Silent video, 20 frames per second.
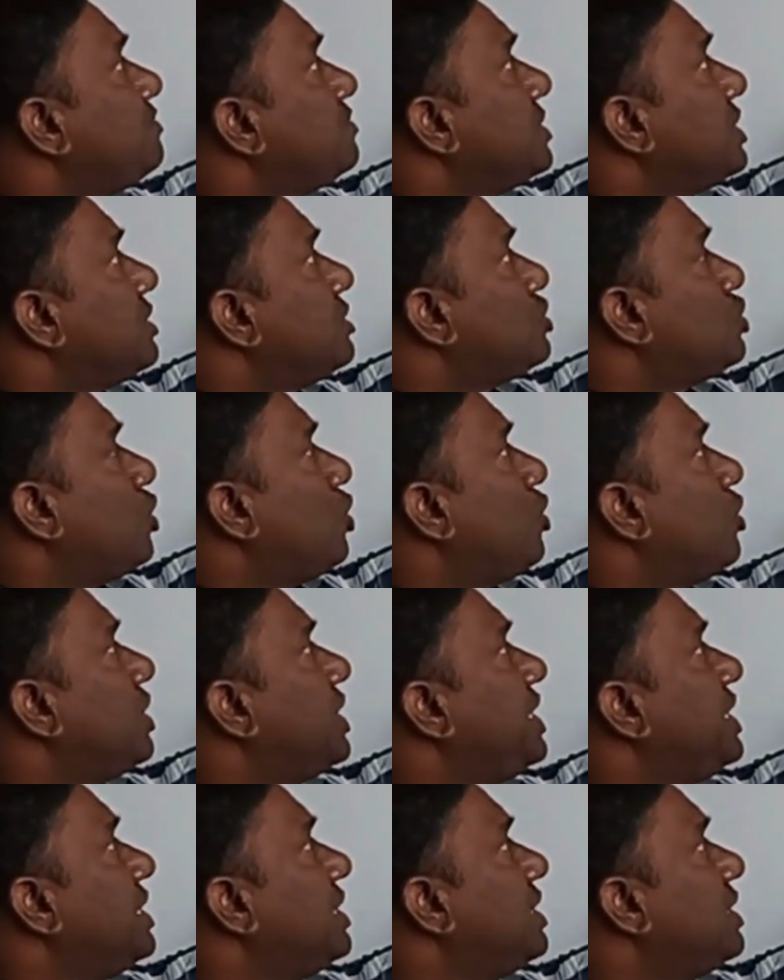So
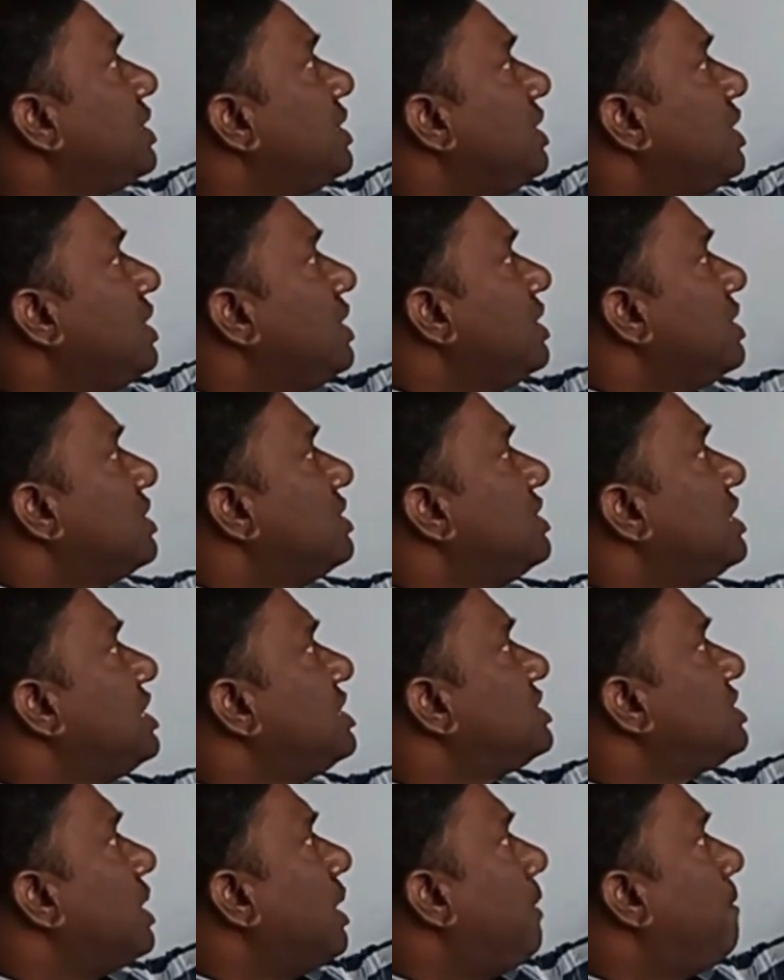here
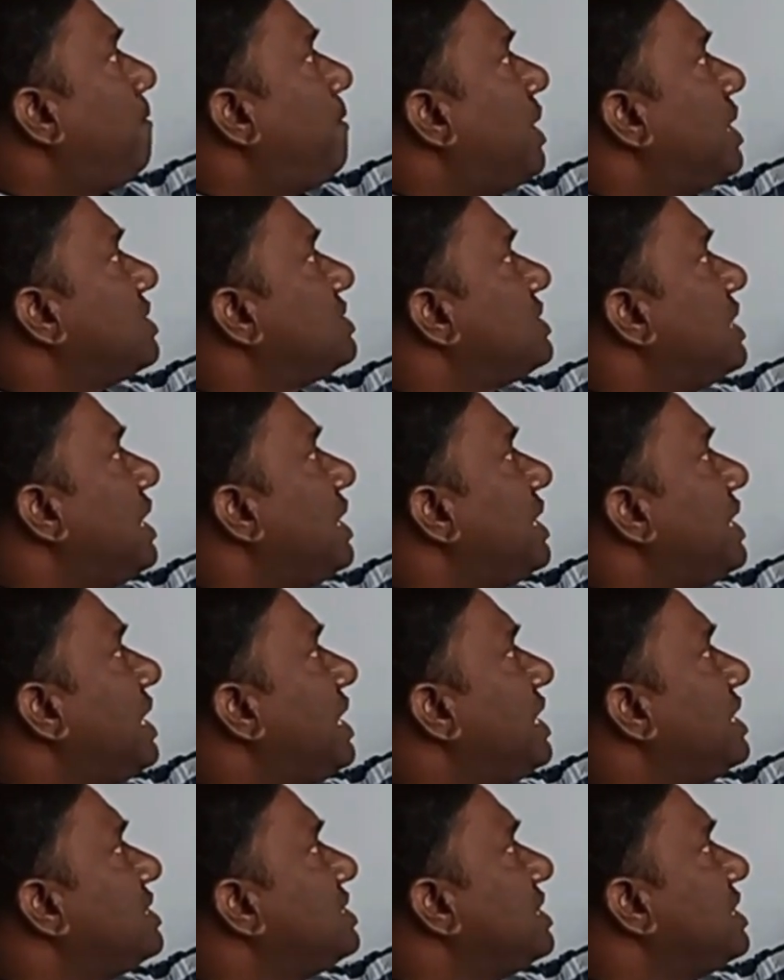this
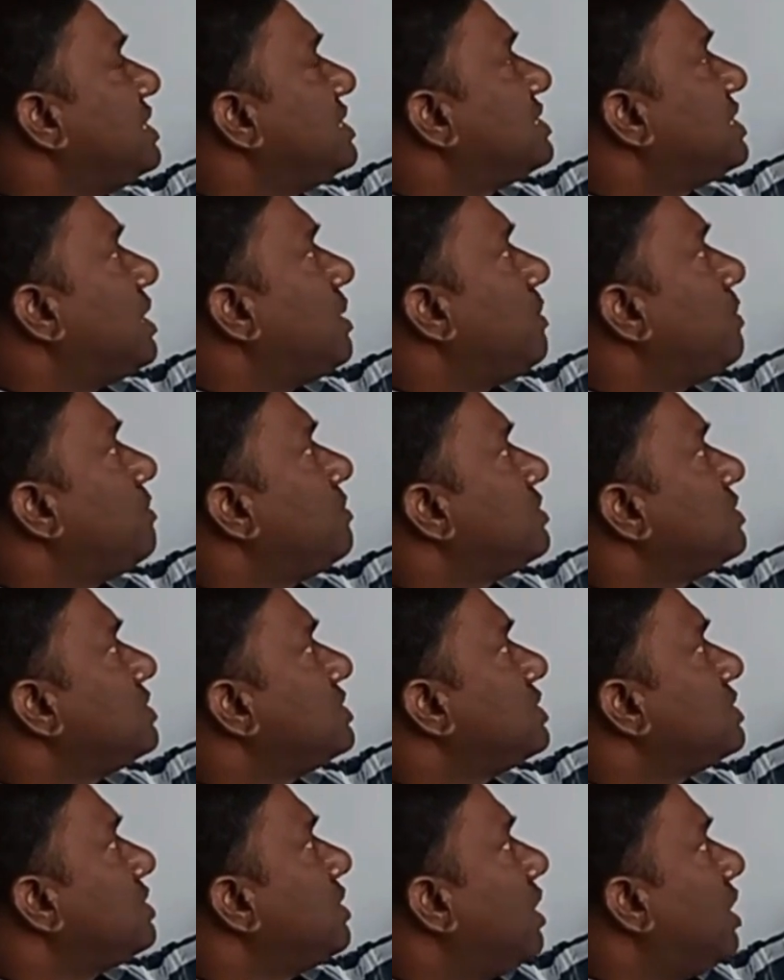percentage is
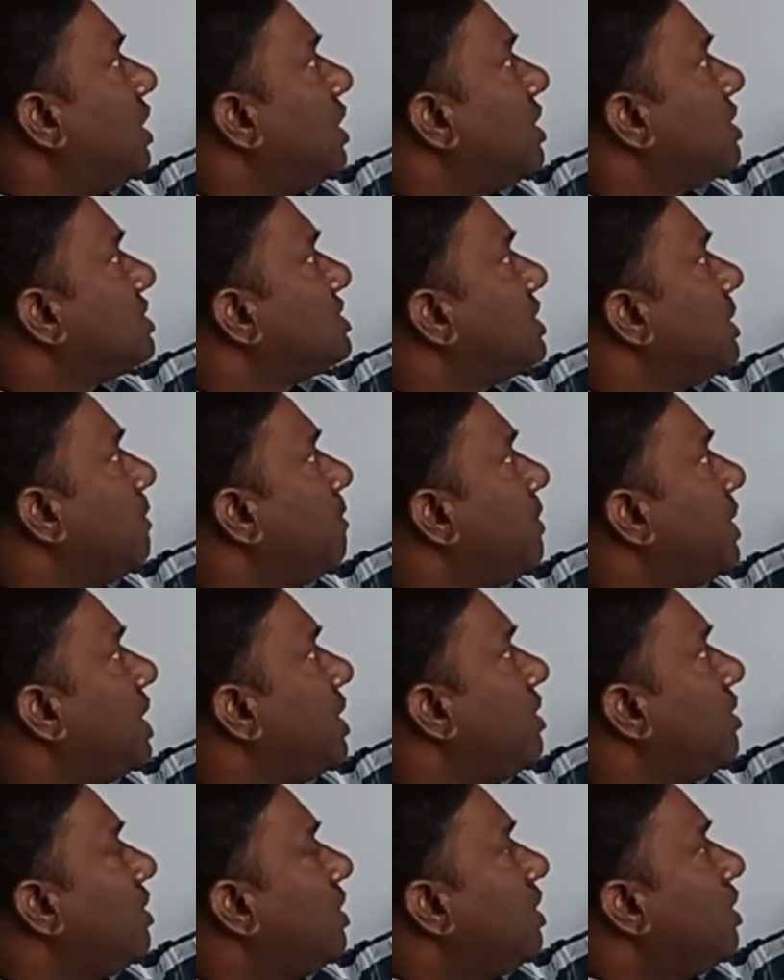the
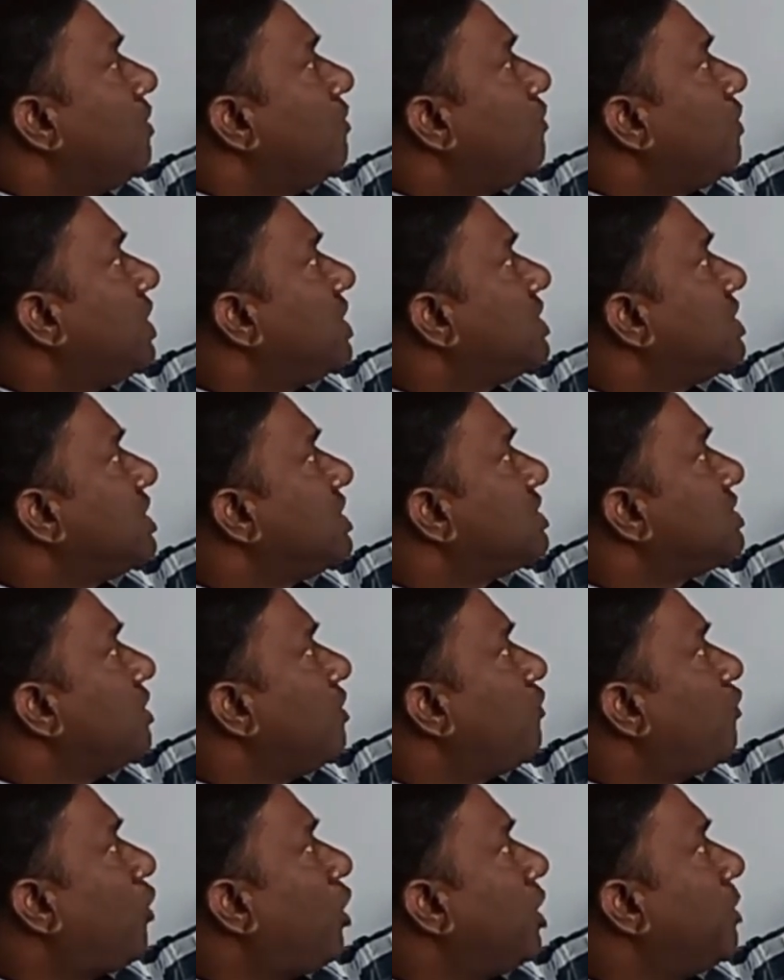symbol for these
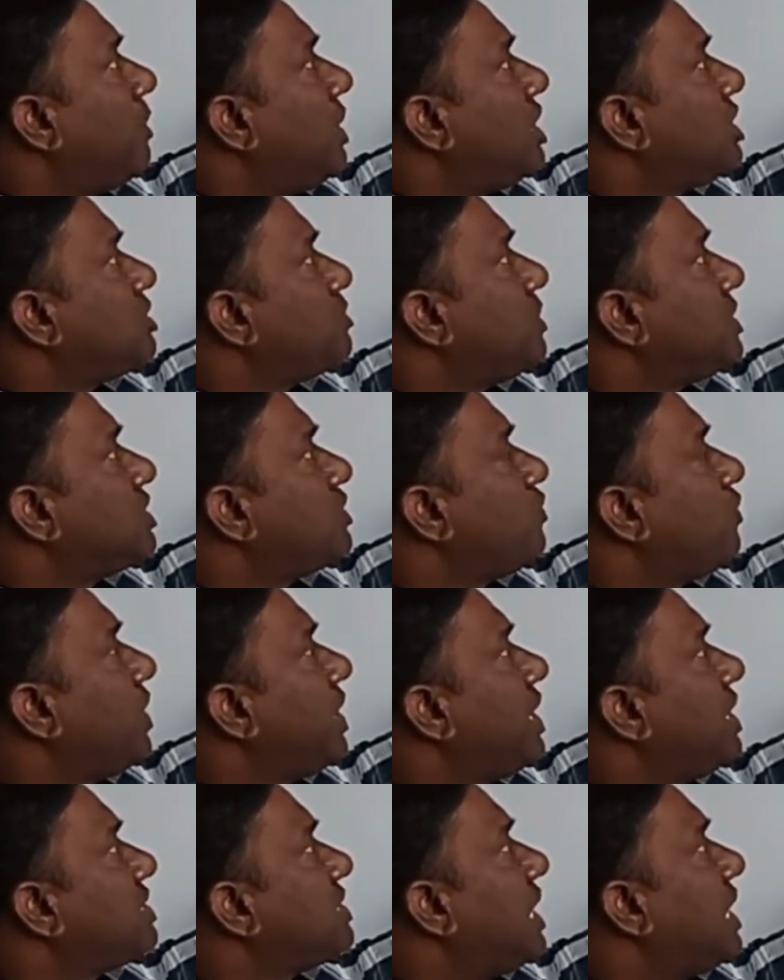format specifiers,